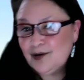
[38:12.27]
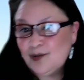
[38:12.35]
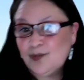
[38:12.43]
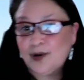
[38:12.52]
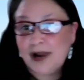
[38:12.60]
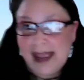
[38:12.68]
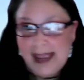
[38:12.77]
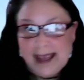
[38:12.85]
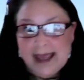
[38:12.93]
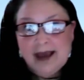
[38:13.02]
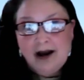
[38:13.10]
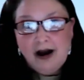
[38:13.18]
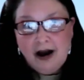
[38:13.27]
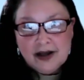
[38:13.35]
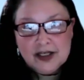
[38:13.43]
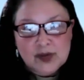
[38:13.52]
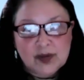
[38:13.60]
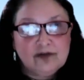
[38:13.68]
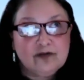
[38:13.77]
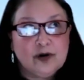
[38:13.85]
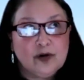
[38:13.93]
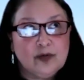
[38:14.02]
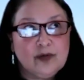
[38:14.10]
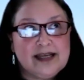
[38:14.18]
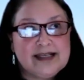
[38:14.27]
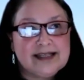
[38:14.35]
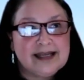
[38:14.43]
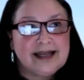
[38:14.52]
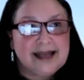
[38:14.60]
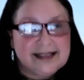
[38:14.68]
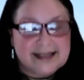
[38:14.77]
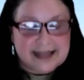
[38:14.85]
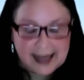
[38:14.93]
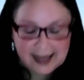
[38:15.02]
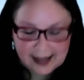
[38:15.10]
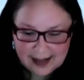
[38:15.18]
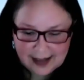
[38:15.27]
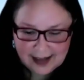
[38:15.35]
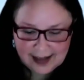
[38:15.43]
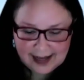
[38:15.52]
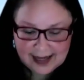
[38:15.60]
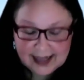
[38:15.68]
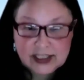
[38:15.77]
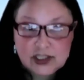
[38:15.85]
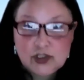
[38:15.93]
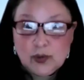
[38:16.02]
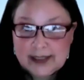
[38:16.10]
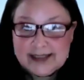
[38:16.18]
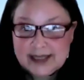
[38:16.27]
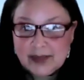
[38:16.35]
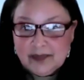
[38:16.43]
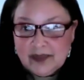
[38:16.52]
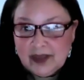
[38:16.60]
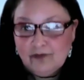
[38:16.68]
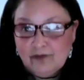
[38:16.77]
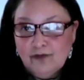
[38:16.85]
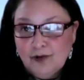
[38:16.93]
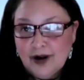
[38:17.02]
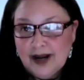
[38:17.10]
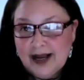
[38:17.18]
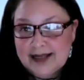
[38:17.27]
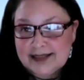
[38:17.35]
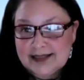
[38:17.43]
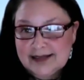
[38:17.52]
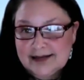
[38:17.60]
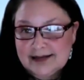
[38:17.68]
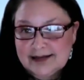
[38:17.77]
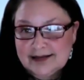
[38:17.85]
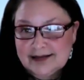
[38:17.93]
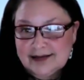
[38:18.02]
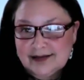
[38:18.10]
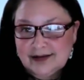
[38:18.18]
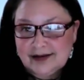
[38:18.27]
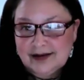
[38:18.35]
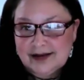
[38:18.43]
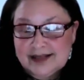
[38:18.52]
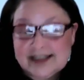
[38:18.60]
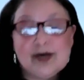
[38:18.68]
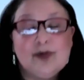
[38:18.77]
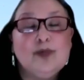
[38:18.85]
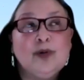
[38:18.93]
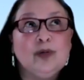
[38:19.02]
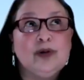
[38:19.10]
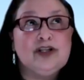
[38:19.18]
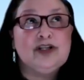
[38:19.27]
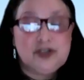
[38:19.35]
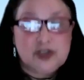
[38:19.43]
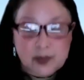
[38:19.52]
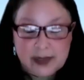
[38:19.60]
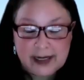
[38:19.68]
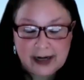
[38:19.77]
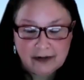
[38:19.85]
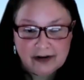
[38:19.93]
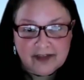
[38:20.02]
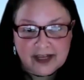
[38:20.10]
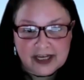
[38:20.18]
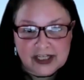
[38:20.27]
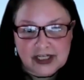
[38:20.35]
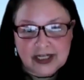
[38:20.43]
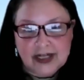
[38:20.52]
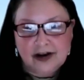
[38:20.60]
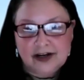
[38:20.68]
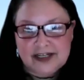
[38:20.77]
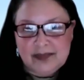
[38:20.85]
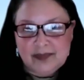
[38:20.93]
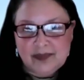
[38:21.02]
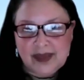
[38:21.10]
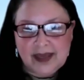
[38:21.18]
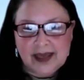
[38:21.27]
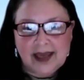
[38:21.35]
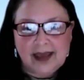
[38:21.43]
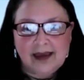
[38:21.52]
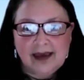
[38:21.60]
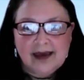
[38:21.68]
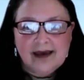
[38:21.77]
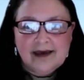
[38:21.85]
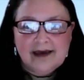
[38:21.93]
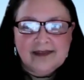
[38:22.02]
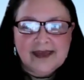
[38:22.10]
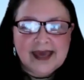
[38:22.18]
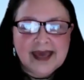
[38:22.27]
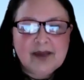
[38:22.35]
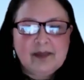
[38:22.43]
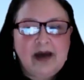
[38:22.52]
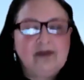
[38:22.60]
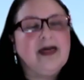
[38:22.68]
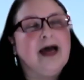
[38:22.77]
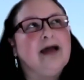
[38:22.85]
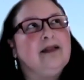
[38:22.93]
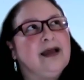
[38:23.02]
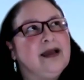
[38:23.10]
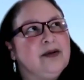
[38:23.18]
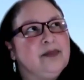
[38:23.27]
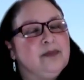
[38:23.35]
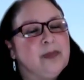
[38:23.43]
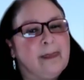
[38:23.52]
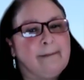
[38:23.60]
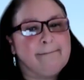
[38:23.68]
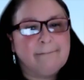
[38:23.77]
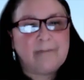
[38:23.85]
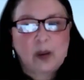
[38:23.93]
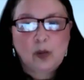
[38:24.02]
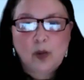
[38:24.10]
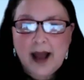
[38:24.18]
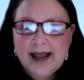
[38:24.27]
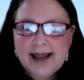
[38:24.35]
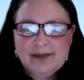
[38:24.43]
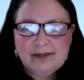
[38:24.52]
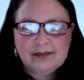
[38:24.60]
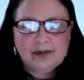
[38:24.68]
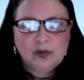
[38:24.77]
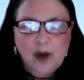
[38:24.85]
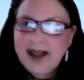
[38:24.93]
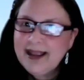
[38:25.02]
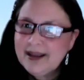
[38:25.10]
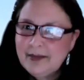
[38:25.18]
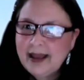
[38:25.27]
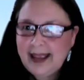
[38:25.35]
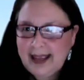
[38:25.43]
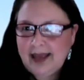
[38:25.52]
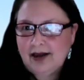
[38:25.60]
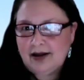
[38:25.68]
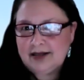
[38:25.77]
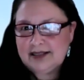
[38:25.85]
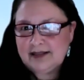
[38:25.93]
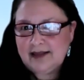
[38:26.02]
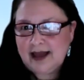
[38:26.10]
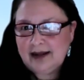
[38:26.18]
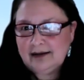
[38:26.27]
We're hanging on to it for a reason. It's like it's doing something for us. So when we're doing our reflection and our deep thinking about that, like, why am I hanging on to that?